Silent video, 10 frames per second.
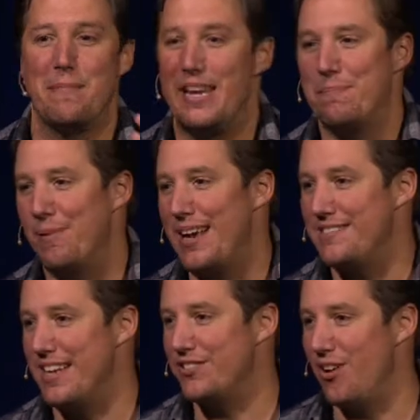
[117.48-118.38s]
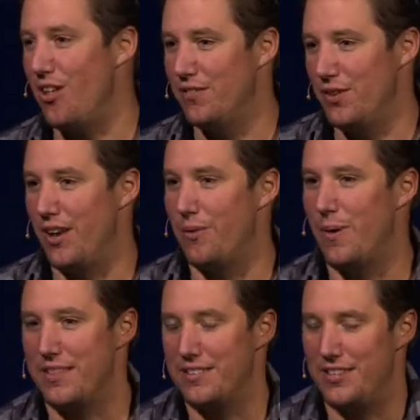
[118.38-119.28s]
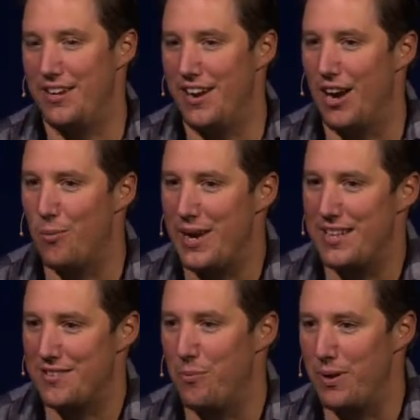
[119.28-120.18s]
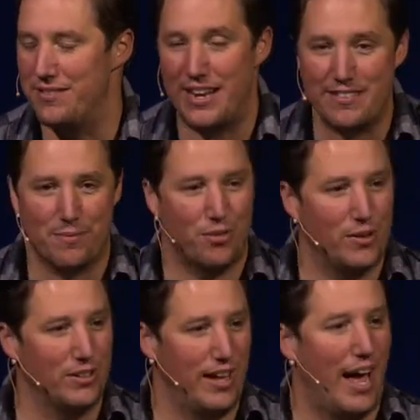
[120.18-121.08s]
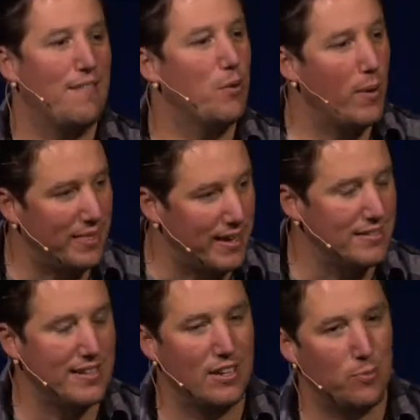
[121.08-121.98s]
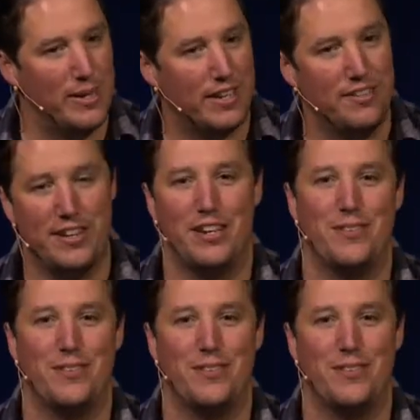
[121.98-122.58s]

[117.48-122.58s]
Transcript: meeting place. Thanks to all of you that are with us here at our weekends on Wednesdays. I'm thrilled to have you with us as we continue